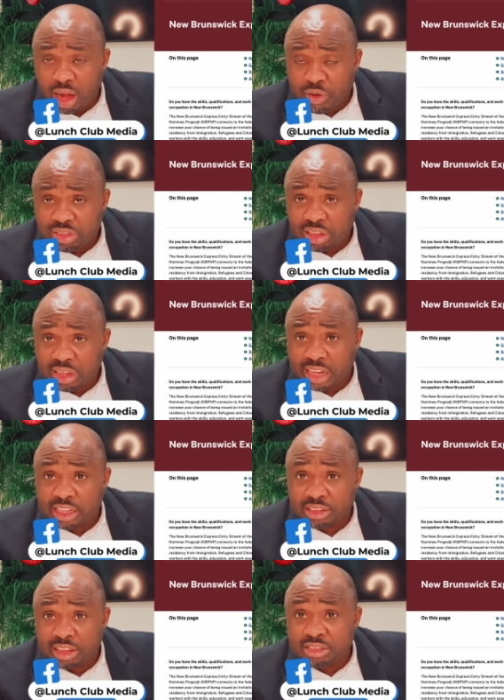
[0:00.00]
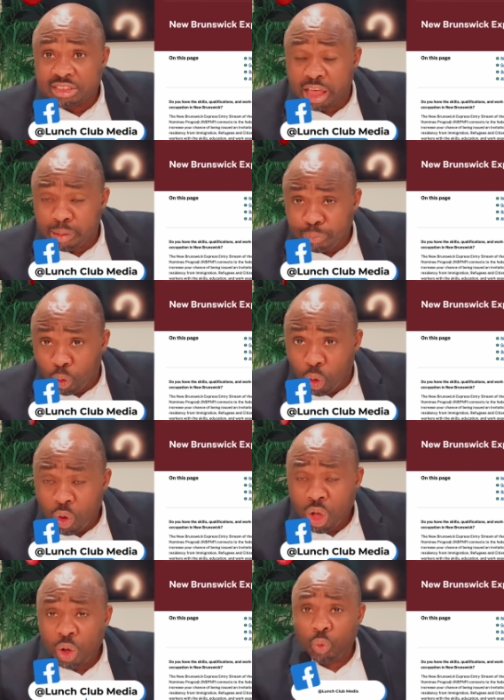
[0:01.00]
recently, and they did CELPIP,
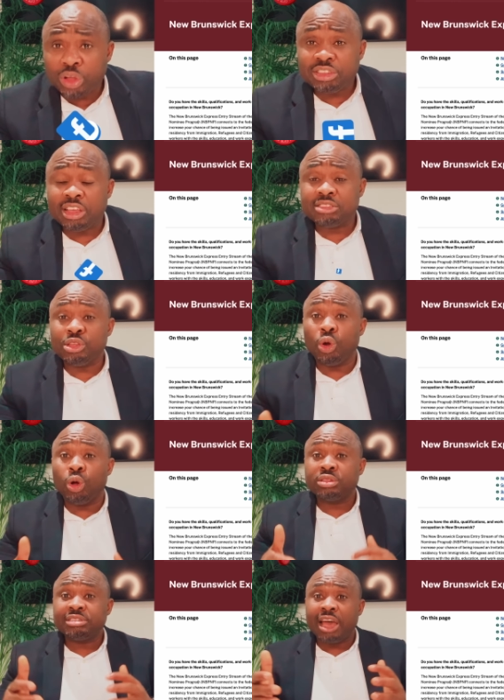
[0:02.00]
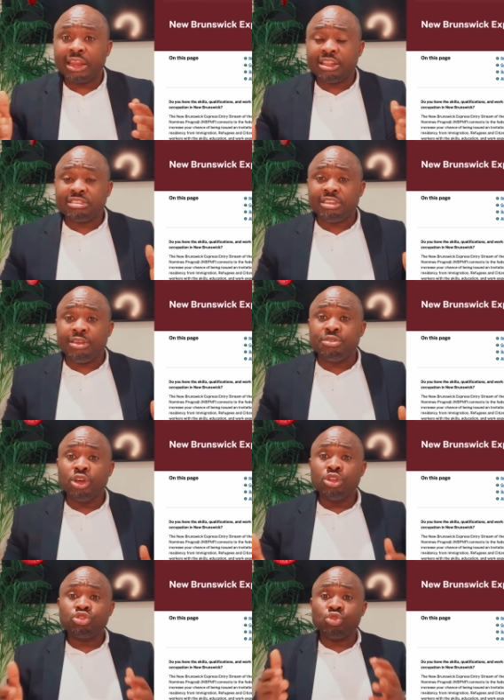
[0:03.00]
which is the alternative
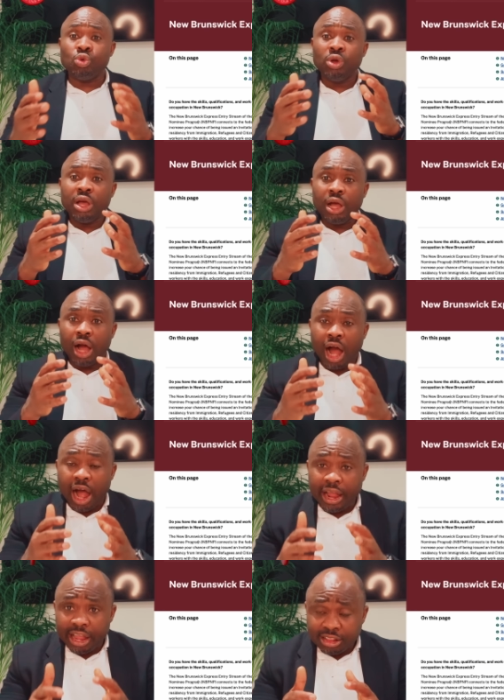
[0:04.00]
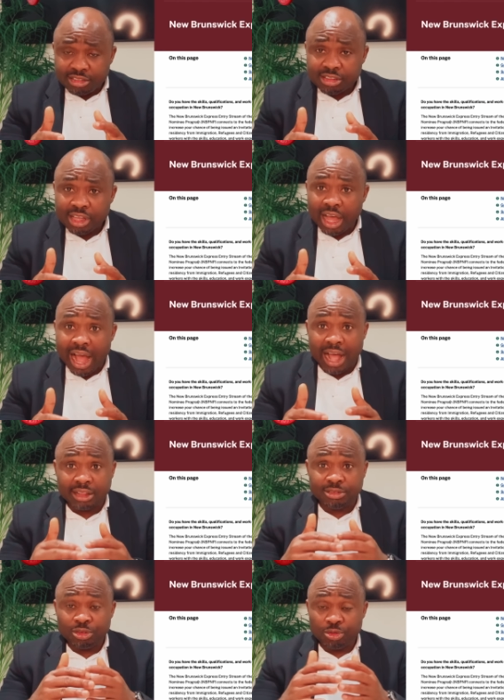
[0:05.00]
to I E L T S.
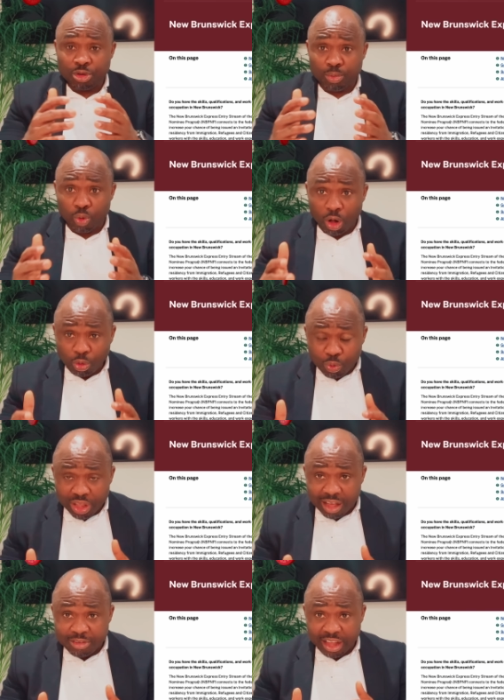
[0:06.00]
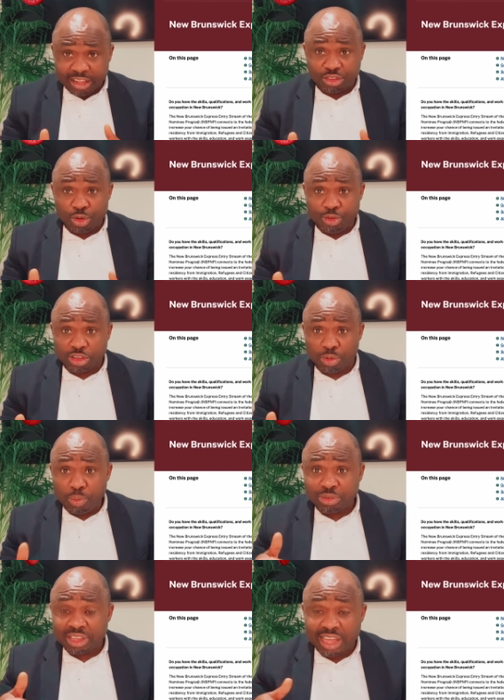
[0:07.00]
And from what we have heard so far, some people
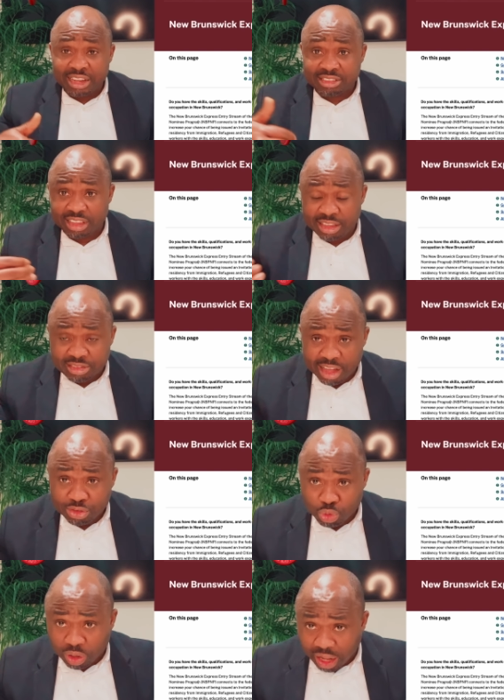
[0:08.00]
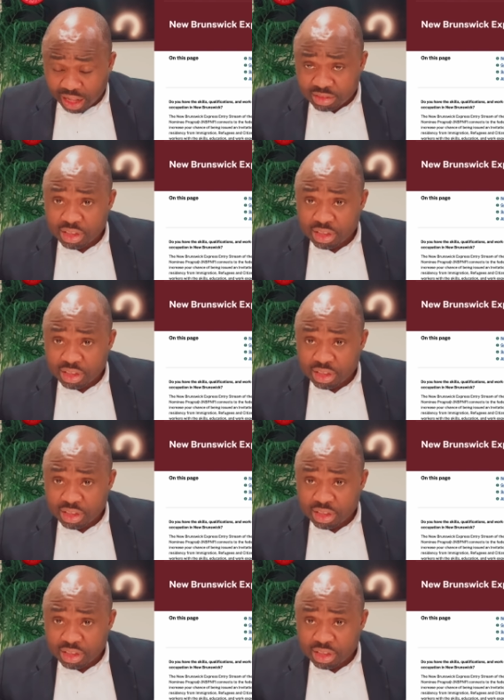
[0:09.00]
say that is easier to get.